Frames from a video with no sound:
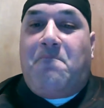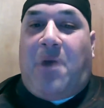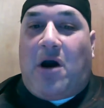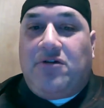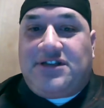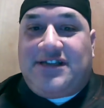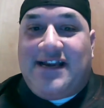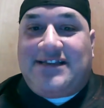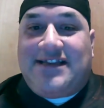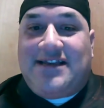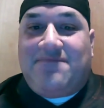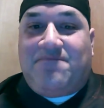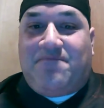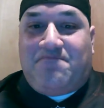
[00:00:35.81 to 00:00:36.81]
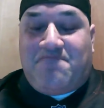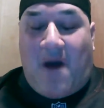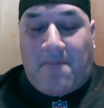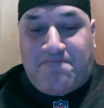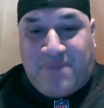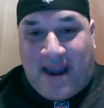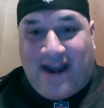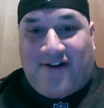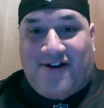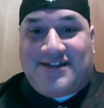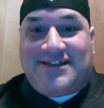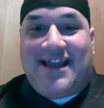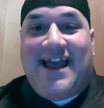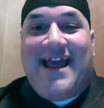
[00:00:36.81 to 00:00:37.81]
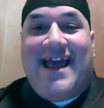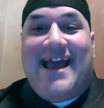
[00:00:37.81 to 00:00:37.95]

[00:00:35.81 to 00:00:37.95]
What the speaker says: postseason appearance